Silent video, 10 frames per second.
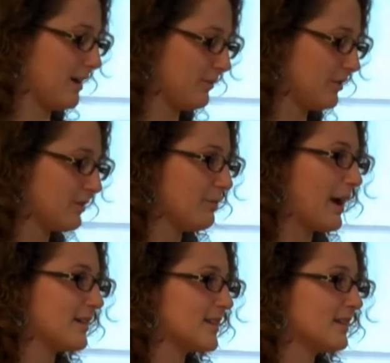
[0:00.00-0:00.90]
You can
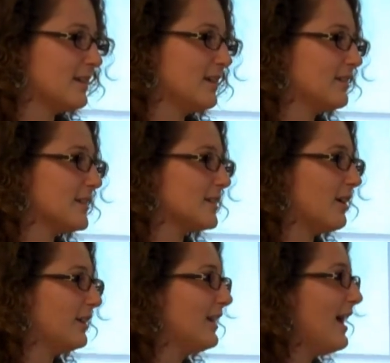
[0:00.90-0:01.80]
pass this
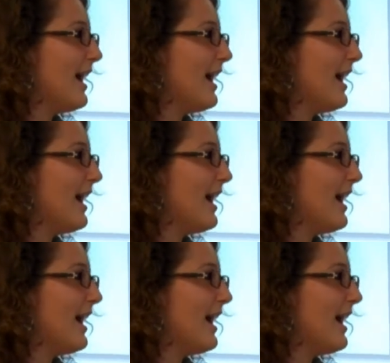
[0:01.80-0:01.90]
on.